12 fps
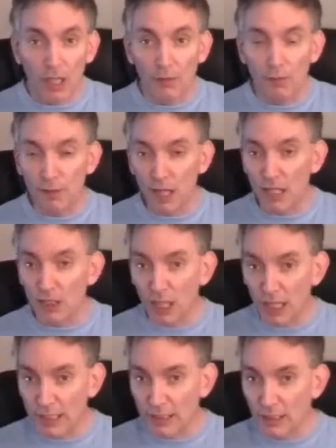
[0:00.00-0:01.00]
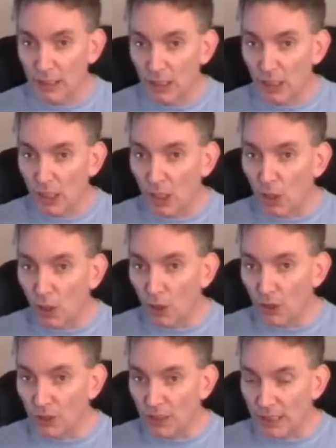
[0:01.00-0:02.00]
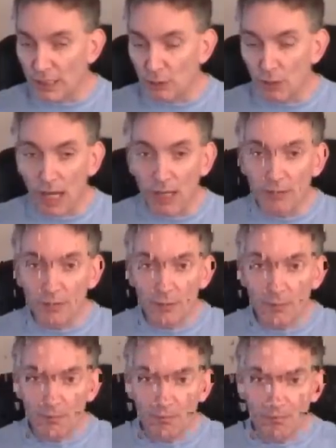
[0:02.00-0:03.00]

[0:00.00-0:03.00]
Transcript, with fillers: a flat line on the graph.